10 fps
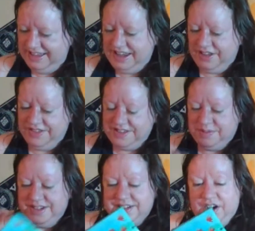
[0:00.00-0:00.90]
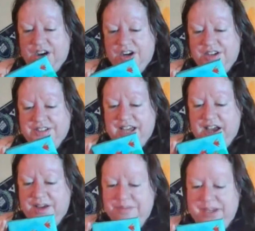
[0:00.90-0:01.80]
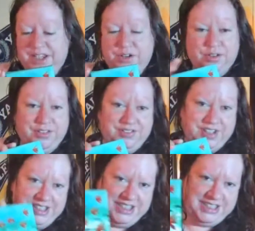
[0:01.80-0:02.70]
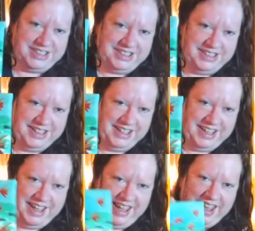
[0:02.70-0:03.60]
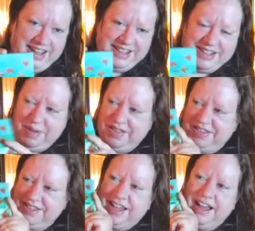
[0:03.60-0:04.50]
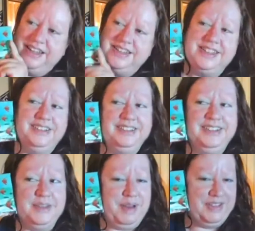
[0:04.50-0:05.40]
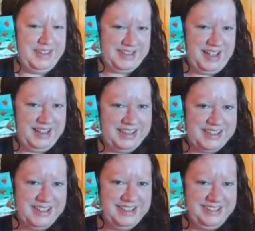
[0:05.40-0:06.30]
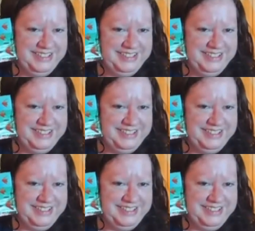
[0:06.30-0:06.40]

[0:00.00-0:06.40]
Now this one is called Mini Coral Fish, and it's about this size. It's about this size.